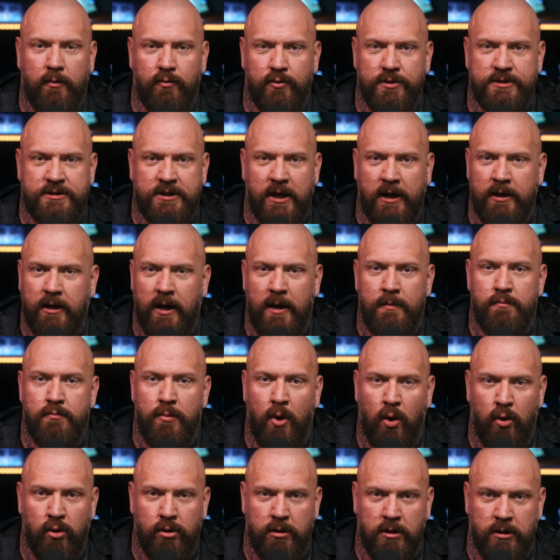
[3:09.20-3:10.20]
was like
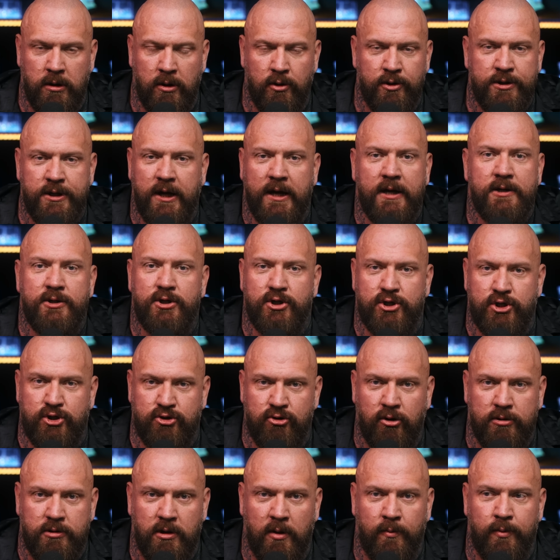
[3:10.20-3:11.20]
immortal and
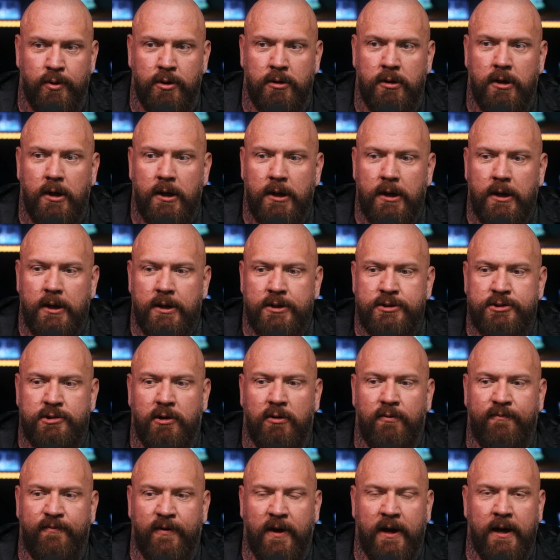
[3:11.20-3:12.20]
indestructible.
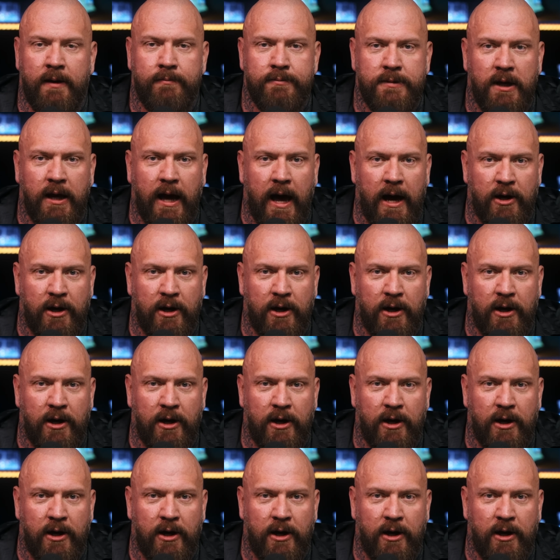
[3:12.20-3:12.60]
So for him to